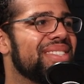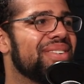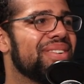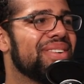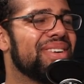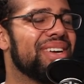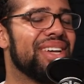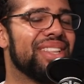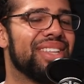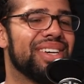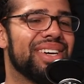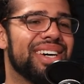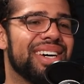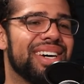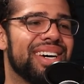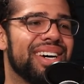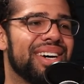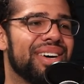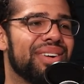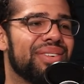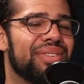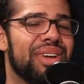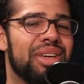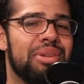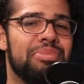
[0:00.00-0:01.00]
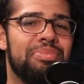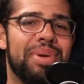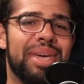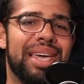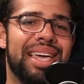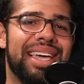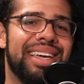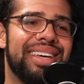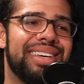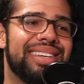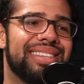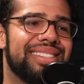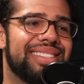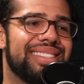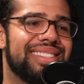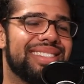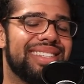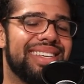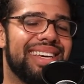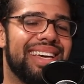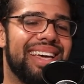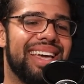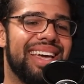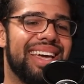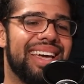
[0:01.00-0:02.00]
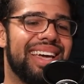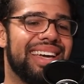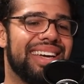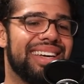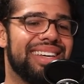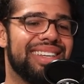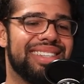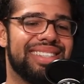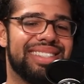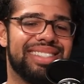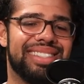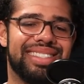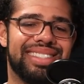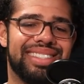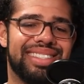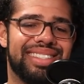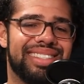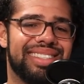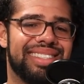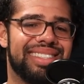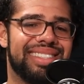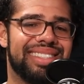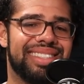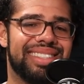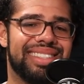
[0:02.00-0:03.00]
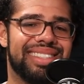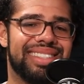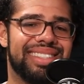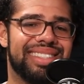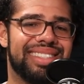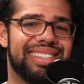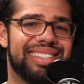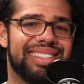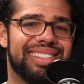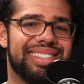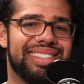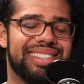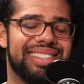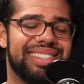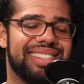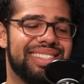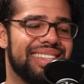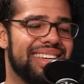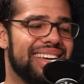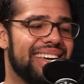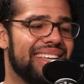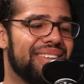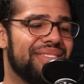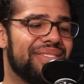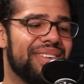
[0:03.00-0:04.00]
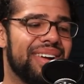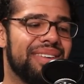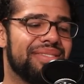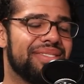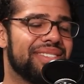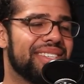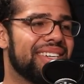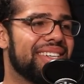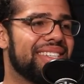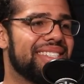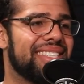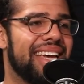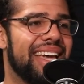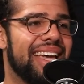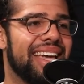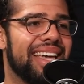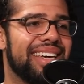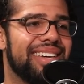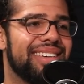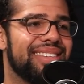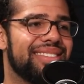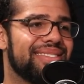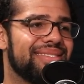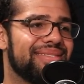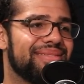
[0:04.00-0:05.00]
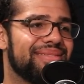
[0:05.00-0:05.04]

Do another repeat, and yeah, the Rams are going to take it.